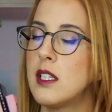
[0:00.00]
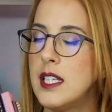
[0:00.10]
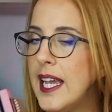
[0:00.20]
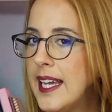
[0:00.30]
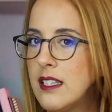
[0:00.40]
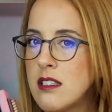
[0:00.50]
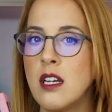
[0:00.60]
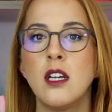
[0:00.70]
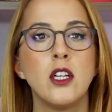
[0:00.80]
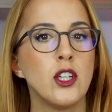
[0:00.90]
Can't,
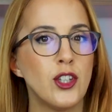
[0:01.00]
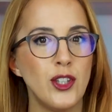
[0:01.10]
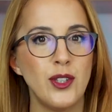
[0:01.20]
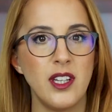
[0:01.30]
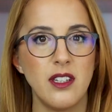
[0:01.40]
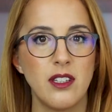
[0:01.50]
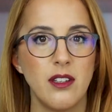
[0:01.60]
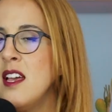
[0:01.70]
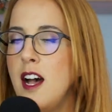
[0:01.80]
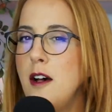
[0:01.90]
couldn't.
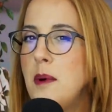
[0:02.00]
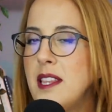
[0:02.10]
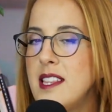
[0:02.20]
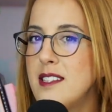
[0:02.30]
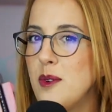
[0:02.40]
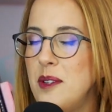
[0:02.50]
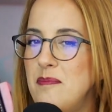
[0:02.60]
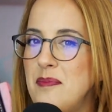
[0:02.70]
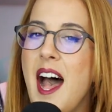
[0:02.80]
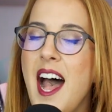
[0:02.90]
How about this one?
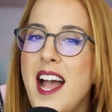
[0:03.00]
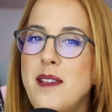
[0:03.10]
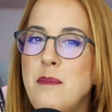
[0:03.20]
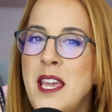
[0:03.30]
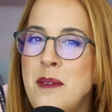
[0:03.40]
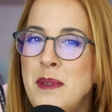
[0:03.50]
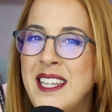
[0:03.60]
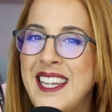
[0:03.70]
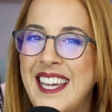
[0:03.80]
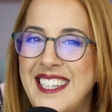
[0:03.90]
I may
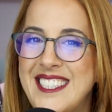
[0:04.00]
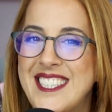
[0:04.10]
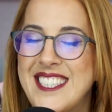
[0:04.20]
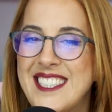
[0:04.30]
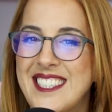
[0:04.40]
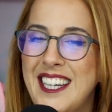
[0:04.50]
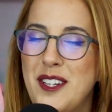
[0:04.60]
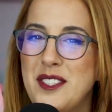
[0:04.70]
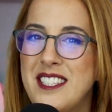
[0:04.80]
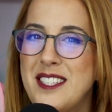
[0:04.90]
be late.
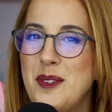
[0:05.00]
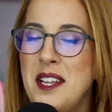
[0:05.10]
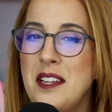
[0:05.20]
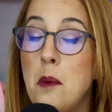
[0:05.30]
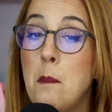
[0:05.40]
How's this one?